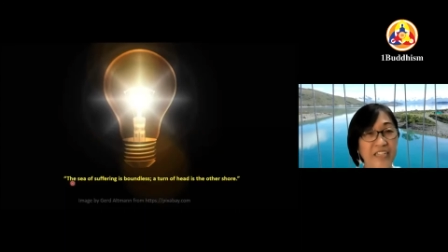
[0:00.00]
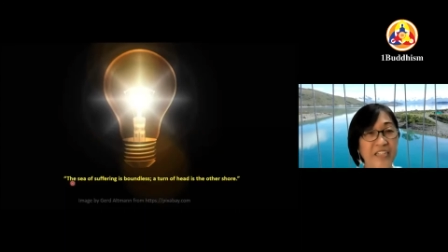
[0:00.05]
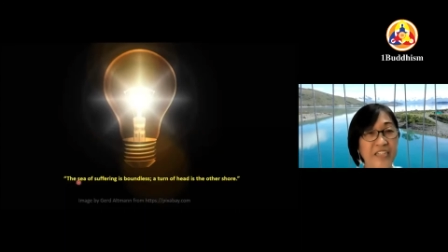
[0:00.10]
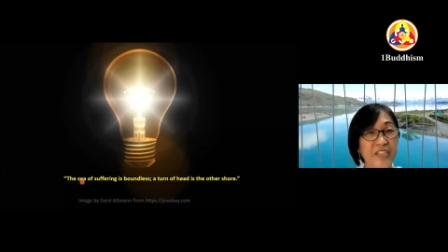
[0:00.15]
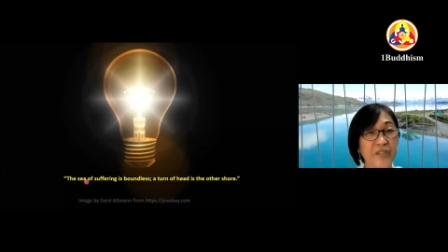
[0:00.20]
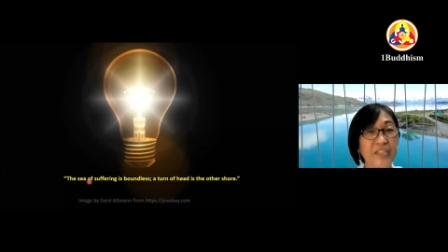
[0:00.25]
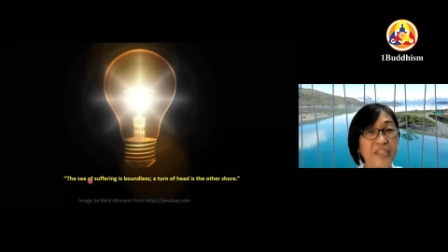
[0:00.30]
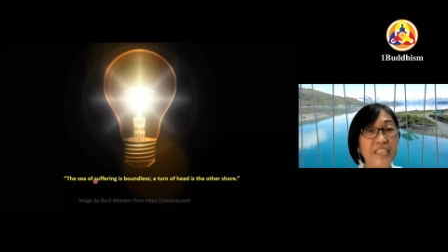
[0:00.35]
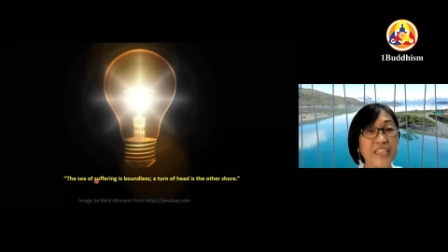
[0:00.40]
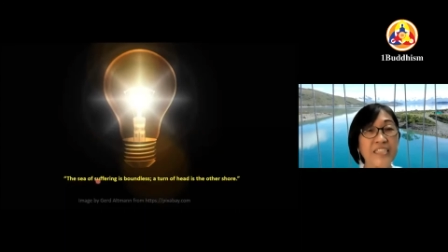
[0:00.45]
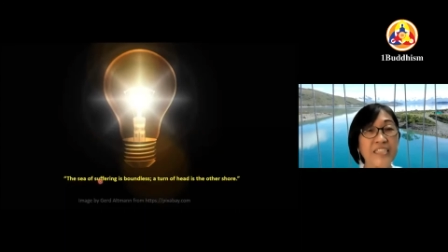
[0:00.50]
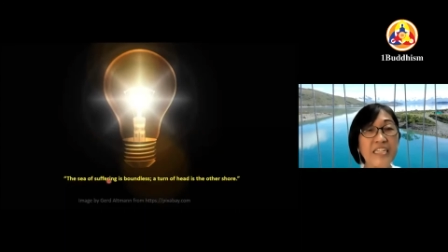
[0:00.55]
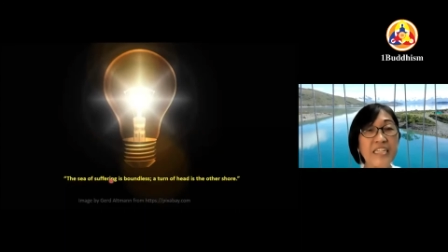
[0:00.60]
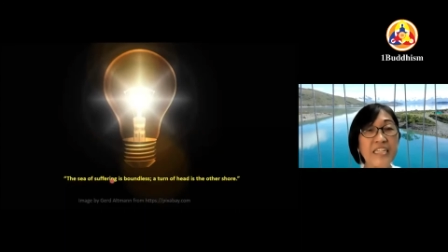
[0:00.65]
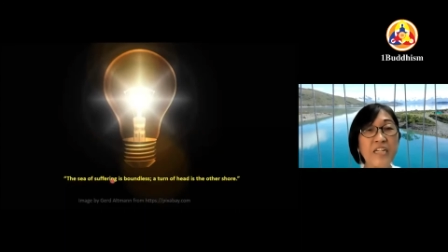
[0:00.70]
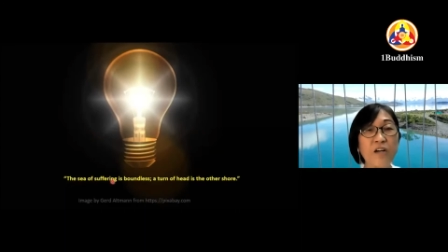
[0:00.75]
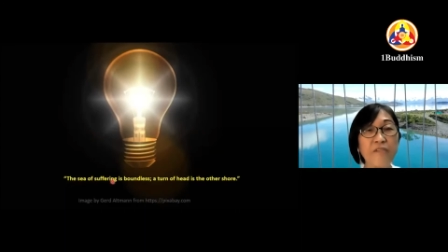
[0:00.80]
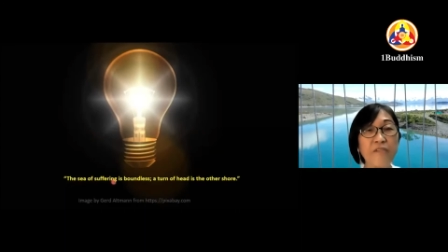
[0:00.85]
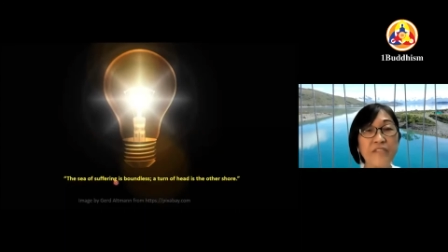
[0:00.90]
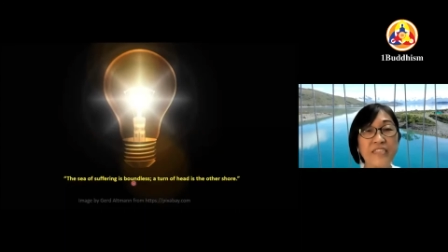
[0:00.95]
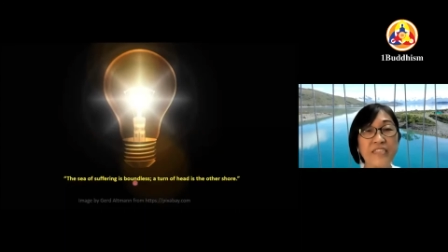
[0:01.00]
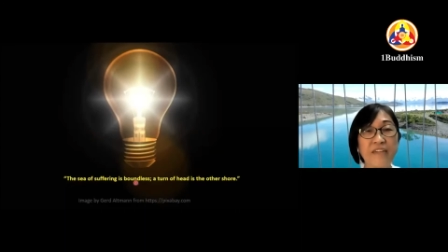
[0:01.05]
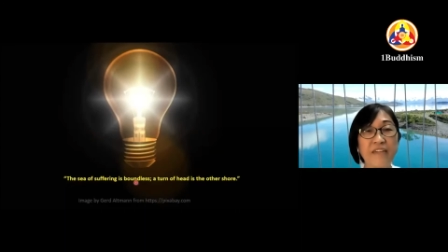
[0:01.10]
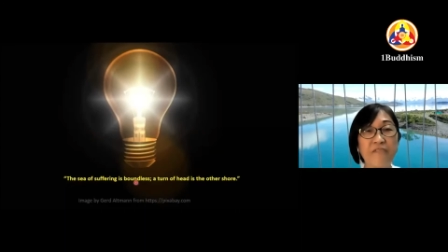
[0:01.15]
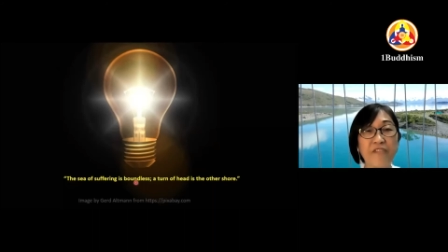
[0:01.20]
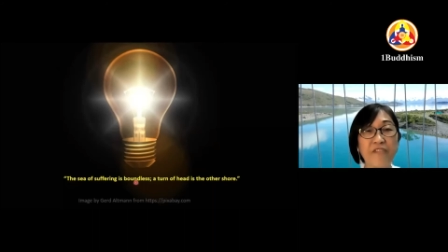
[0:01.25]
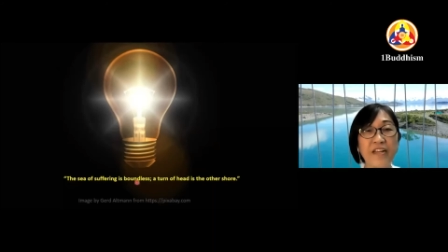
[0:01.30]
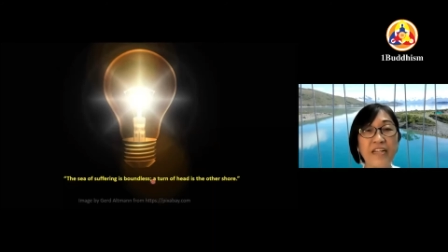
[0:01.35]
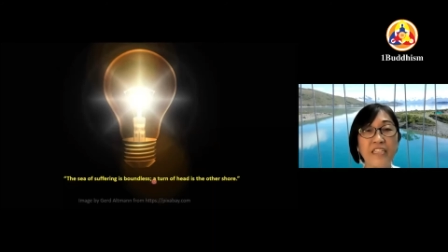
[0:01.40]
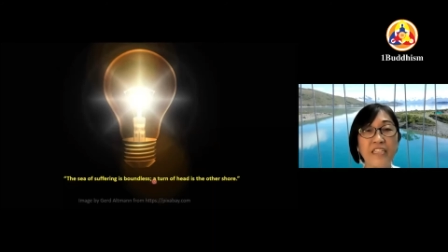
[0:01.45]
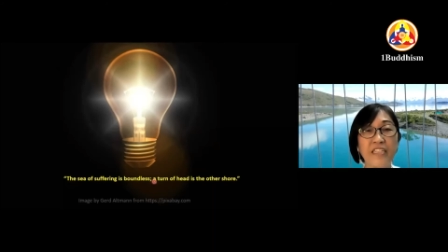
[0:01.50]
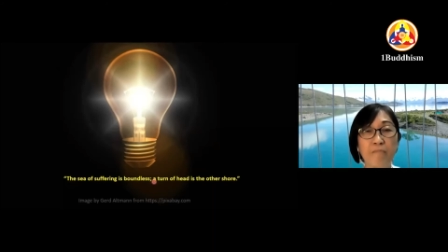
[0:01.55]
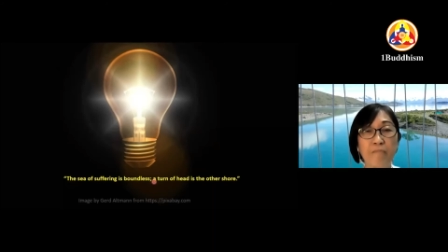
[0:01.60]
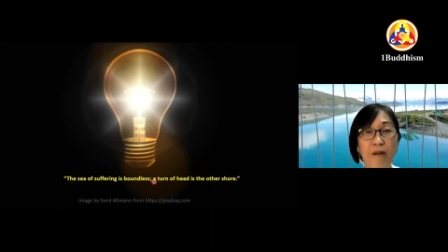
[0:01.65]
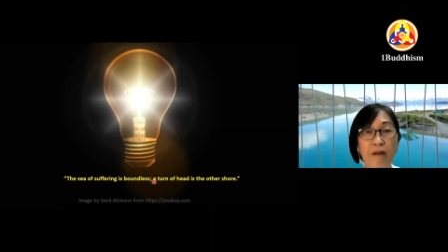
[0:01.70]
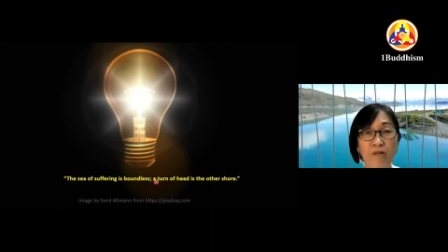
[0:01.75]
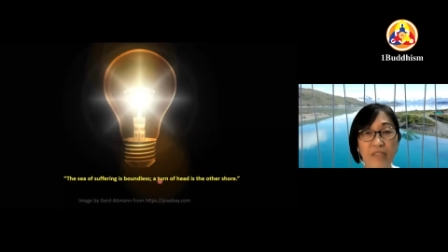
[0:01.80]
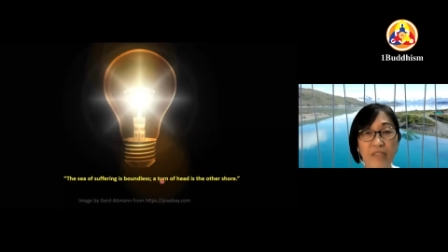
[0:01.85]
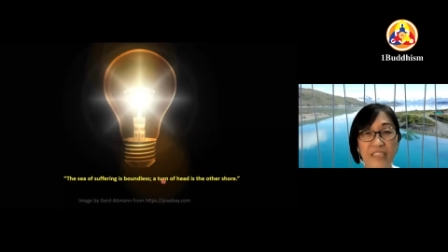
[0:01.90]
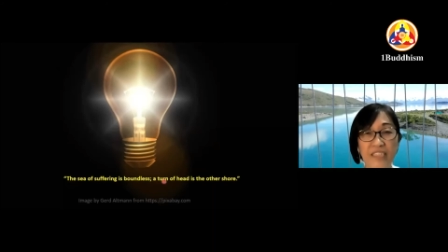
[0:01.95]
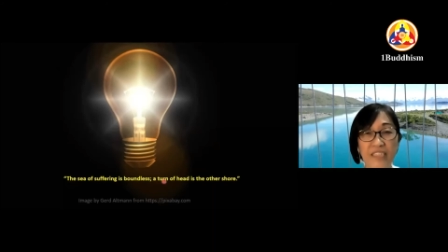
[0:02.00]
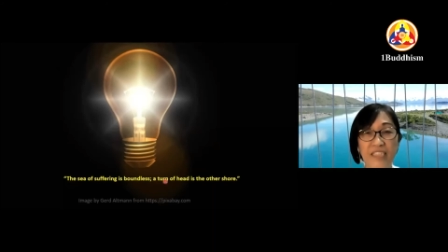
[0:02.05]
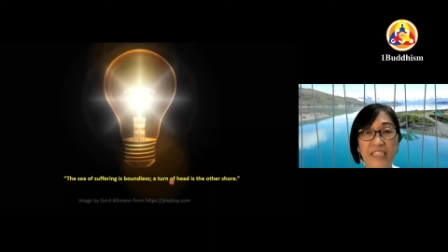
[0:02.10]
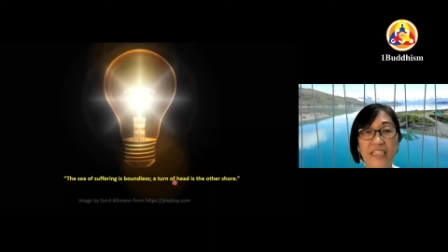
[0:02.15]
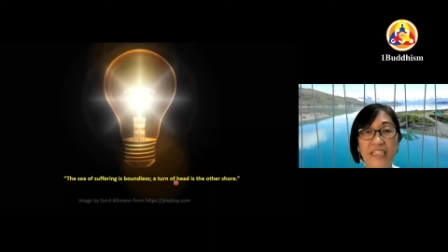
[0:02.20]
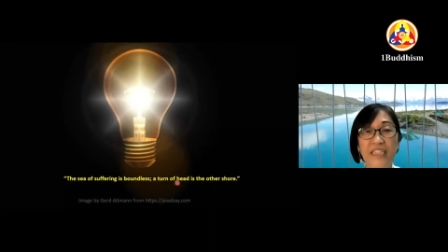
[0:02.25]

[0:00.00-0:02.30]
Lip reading: So the sea of suffering is boundless.